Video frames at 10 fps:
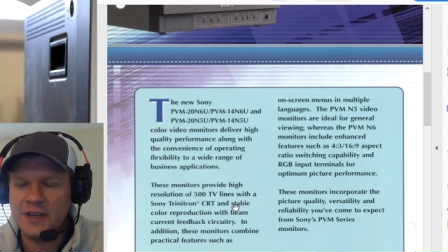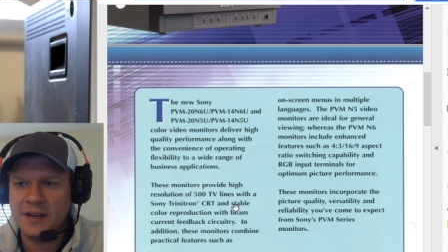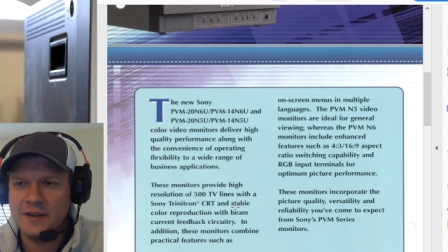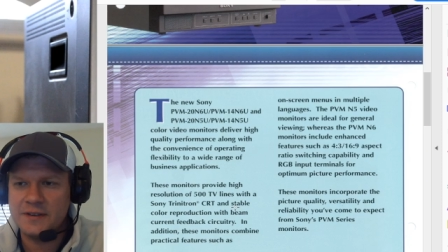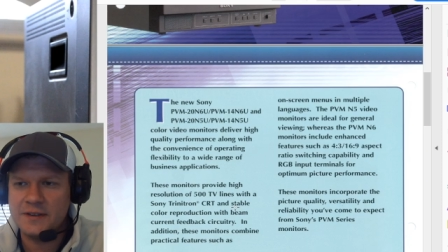get
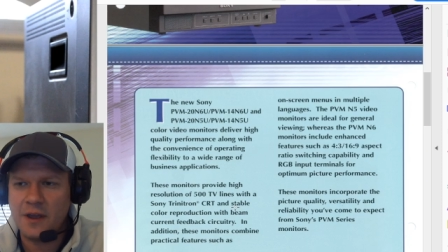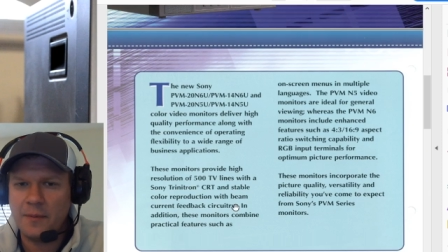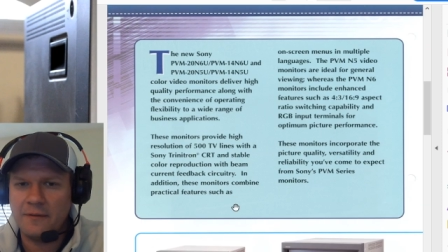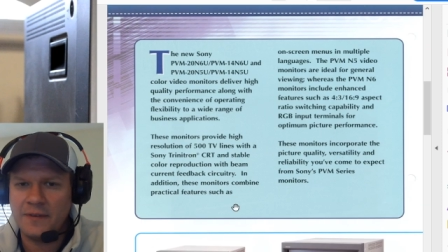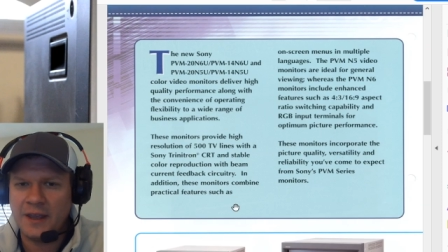into some
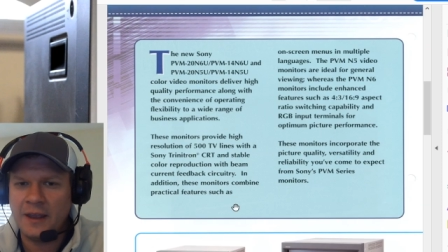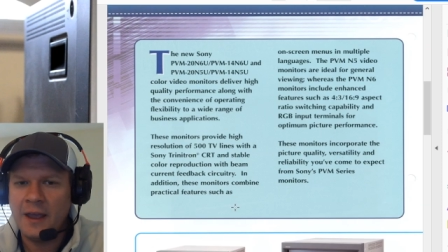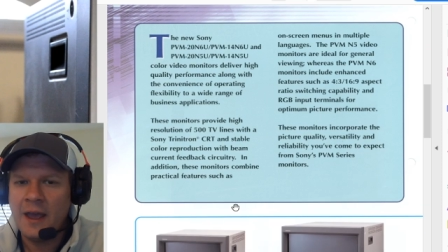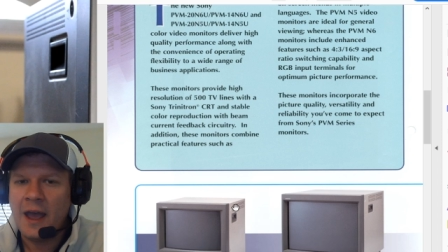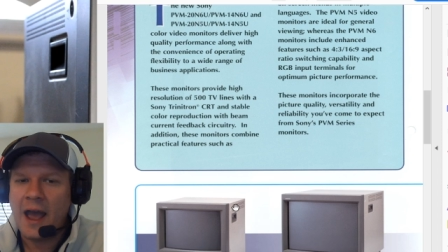of the
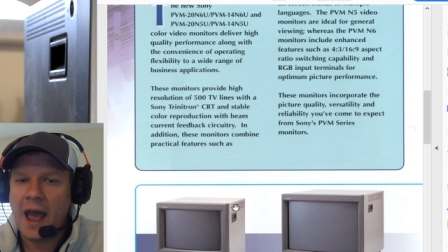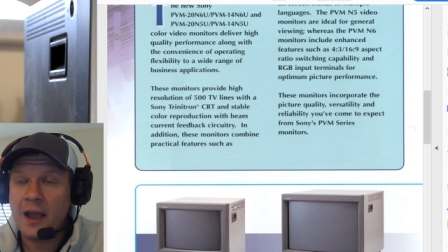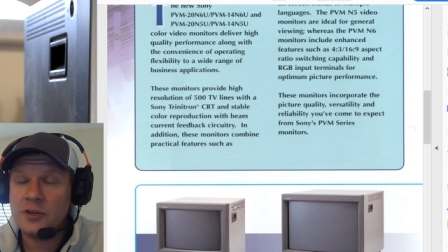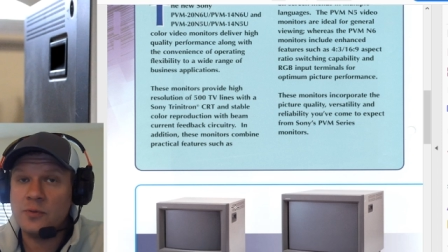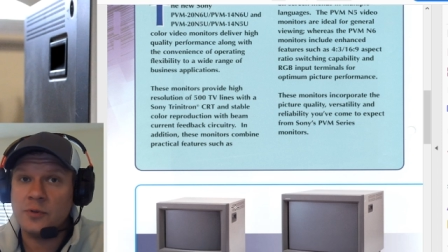
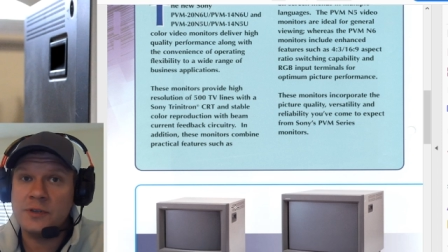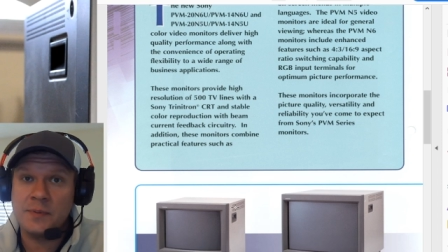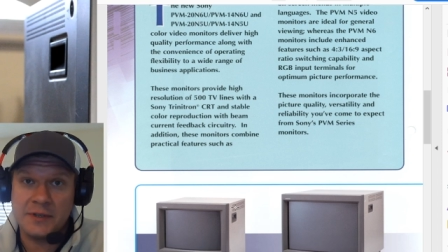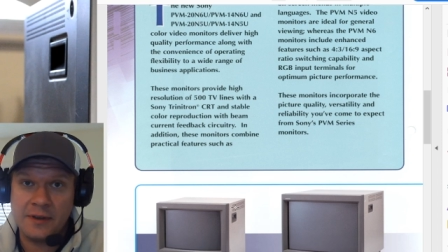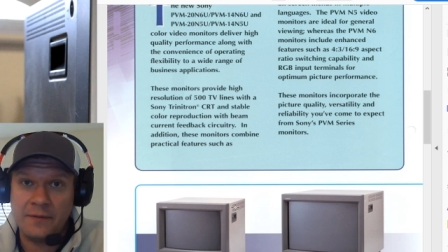actual
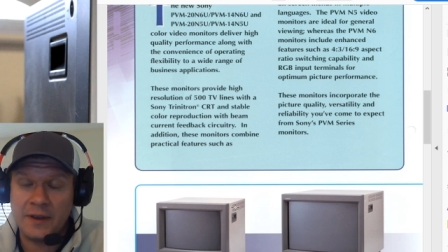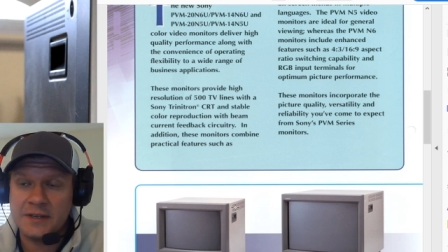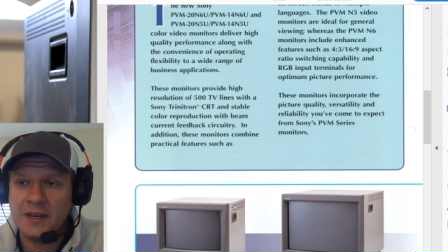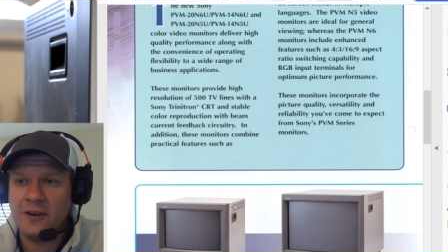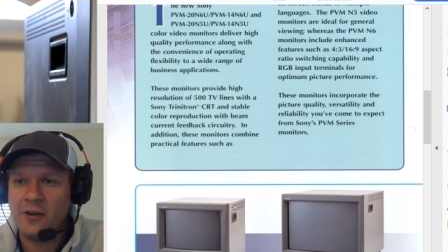
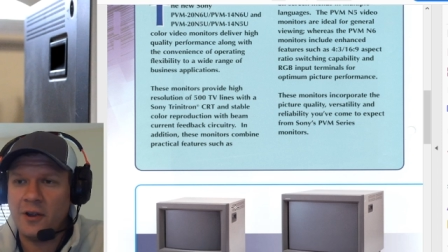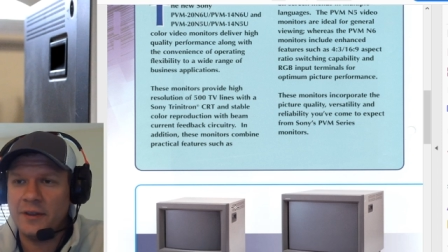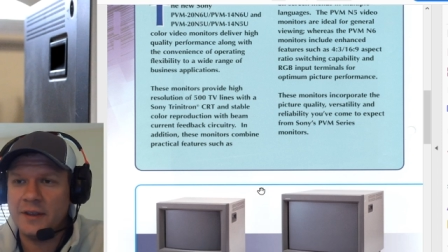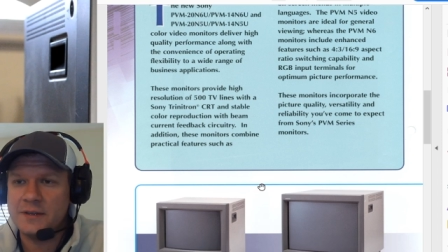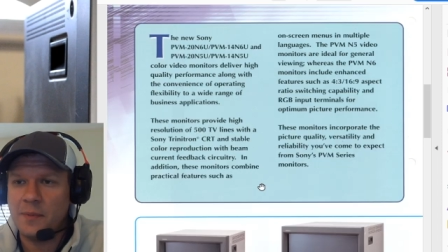specifics here
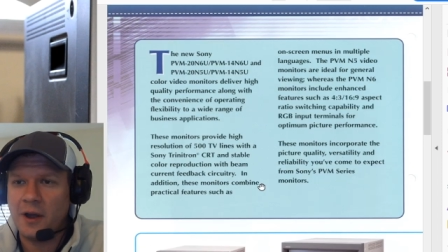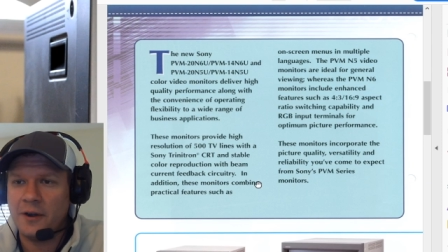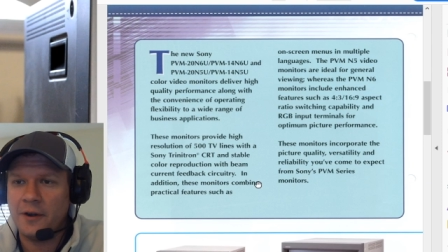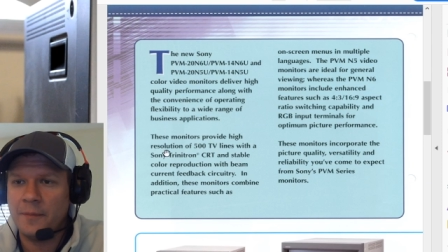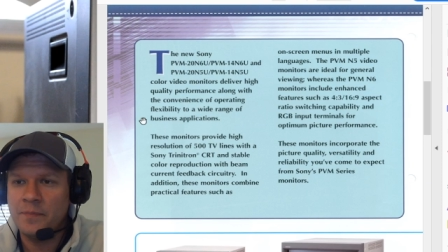on this
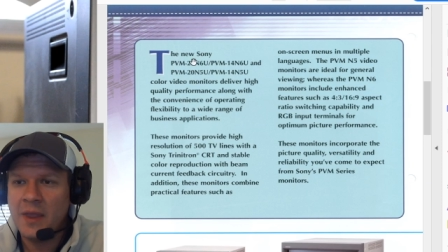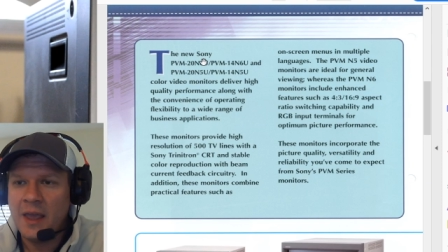monitor.